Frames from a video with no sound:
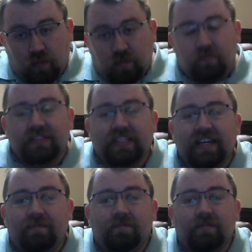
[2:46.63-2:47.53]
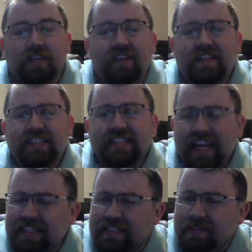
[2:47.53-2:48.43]
So, if it's
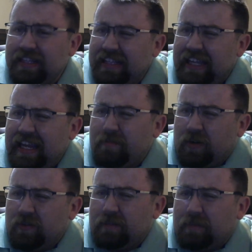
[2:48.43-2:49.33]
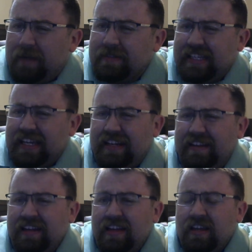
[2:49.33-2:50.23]
not Emrakul the Promised
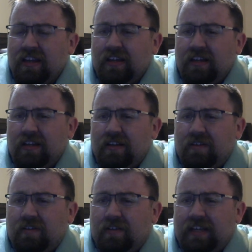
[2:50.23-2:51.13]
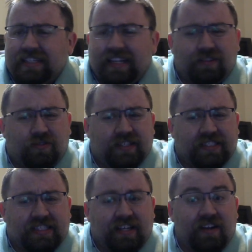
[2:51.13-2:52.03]
End, is it
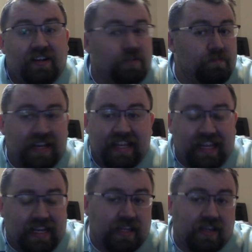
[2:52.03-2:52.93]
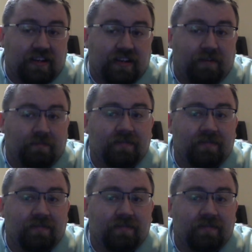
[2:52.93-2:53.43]
Eldrazi Scourge? No, no, no, no, no.